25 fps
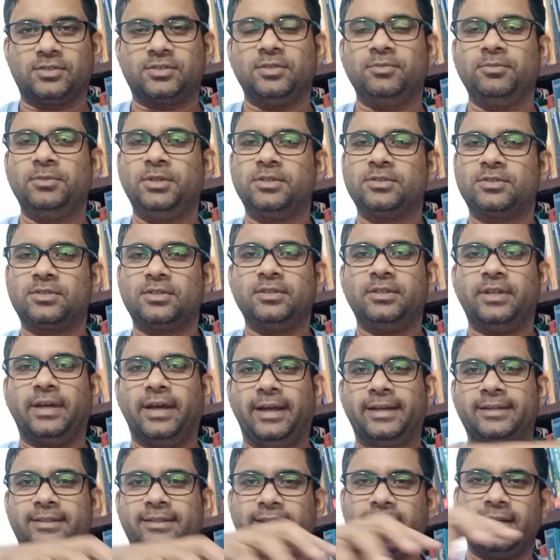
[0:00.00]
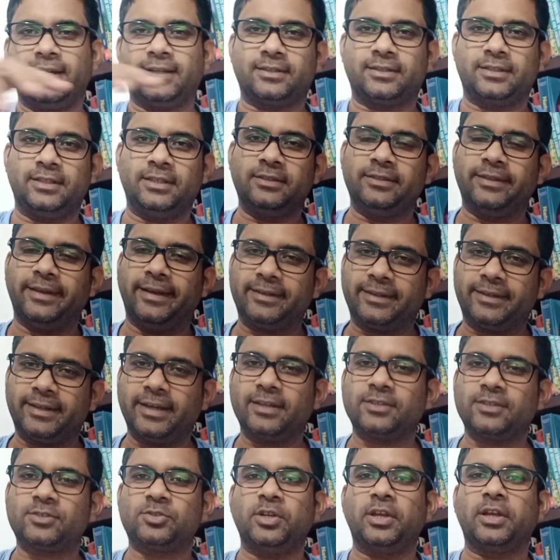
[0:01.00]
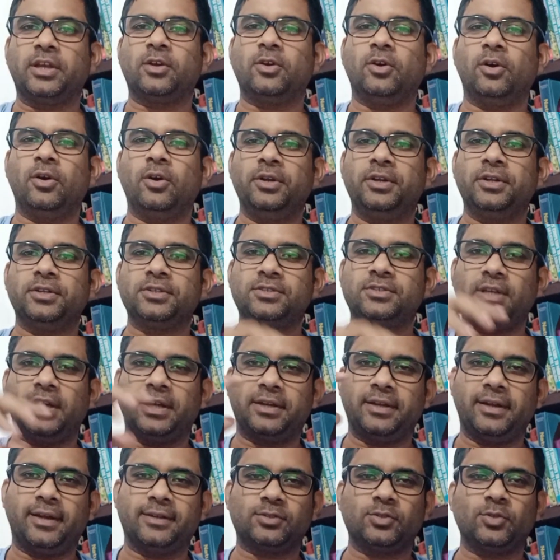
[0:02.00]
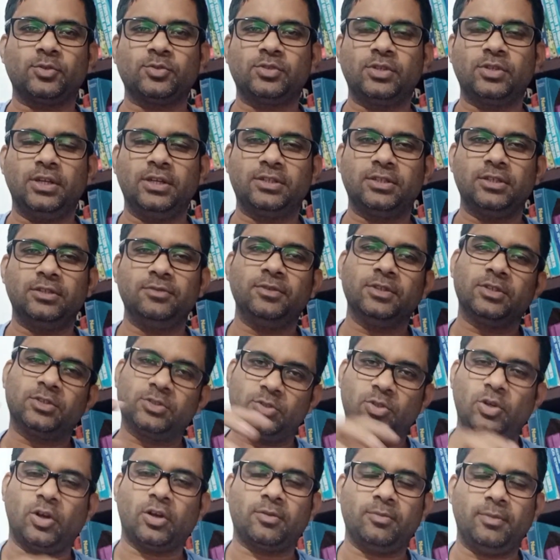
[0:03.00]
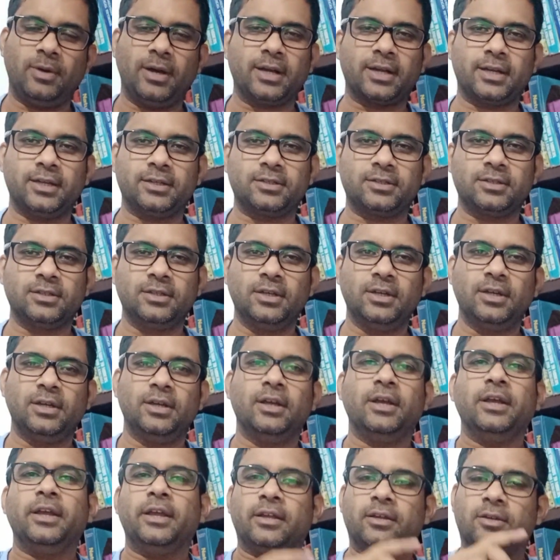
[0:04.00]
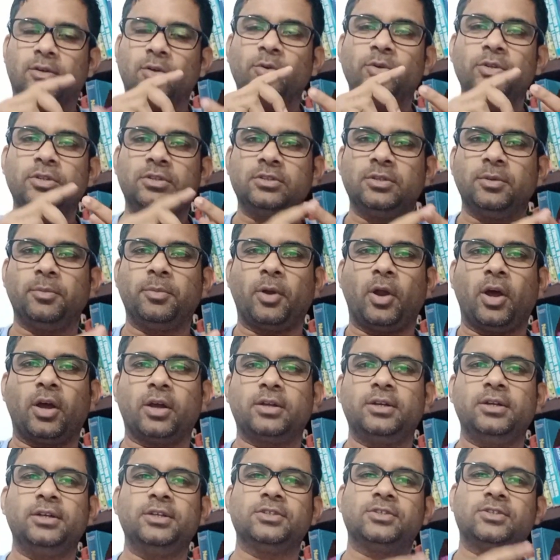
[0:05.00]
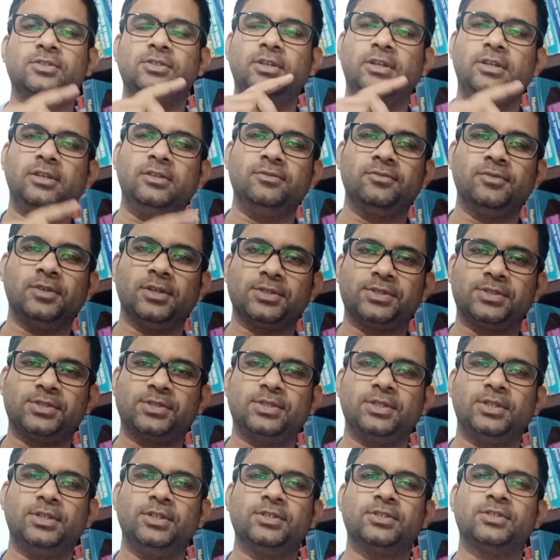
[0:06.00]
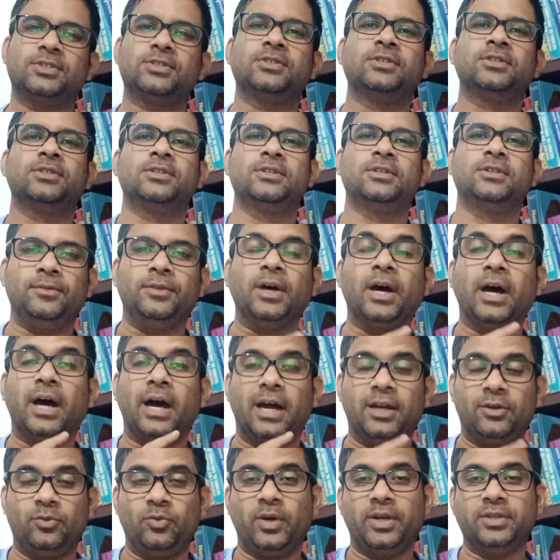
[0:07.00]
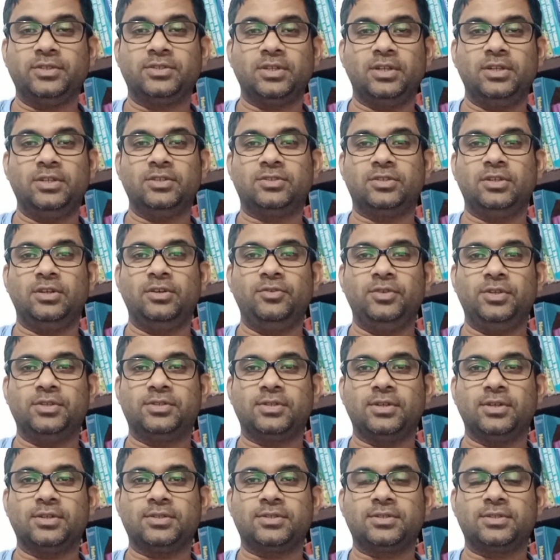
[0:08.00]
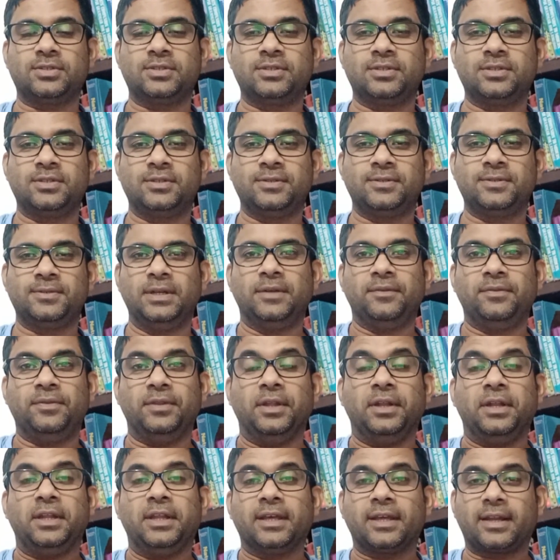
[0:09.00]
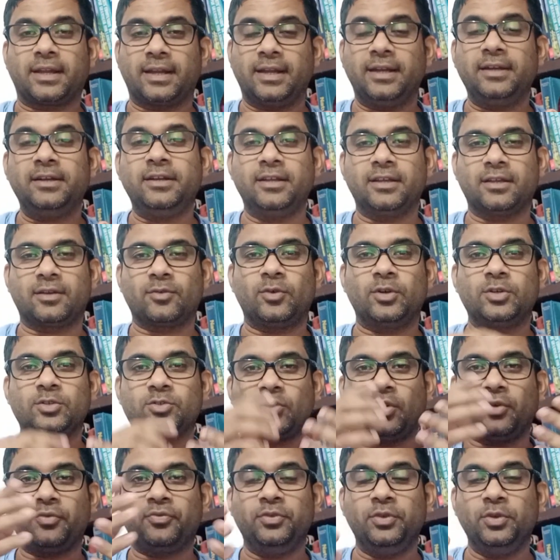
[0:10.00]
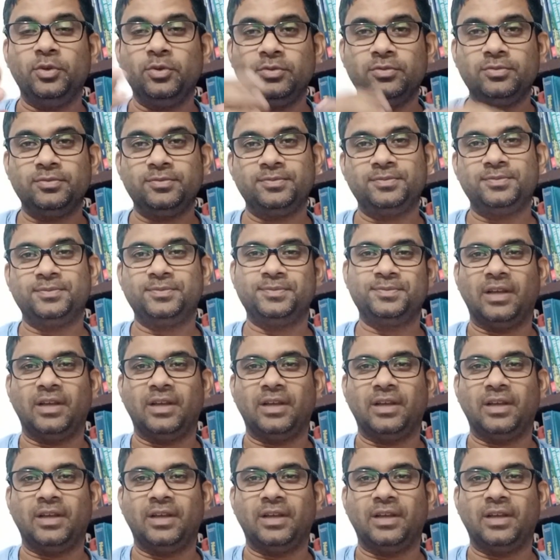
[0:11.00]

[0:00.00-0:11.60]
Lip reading: means the entire thing, the entire stakeholders that associated with stock market, including the brokers, the investors, the advisory services, the near and dear ones of you.